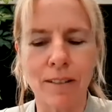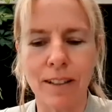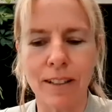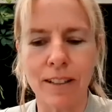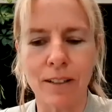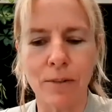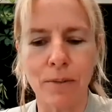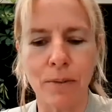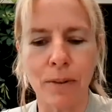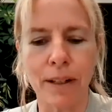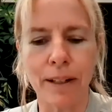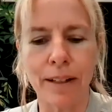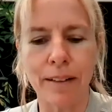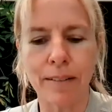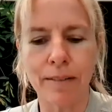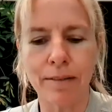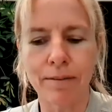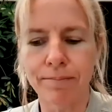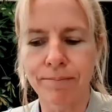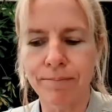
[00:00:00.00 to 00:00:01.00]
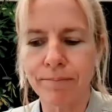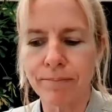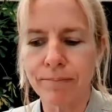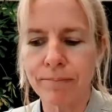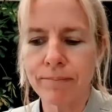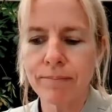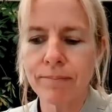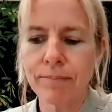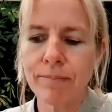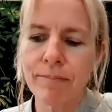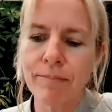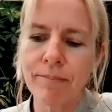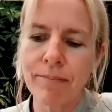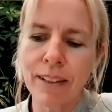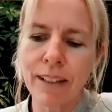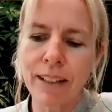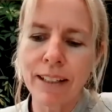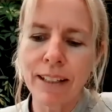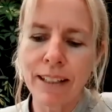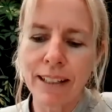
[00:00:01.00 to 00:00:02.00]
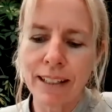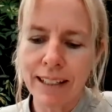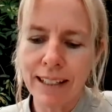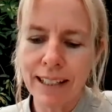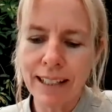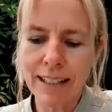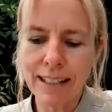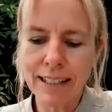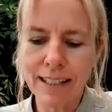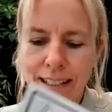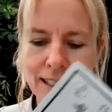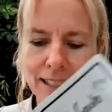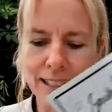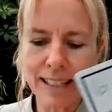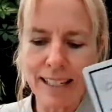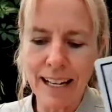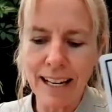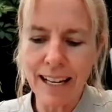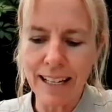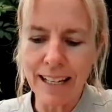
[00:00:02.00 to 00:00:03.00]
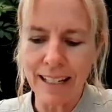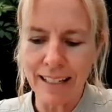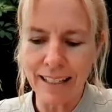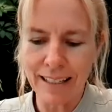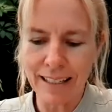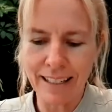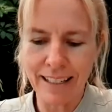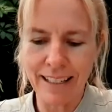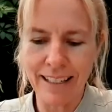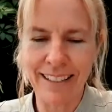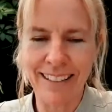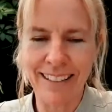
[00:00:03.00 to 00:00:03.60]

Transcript: this week. Now the Snake.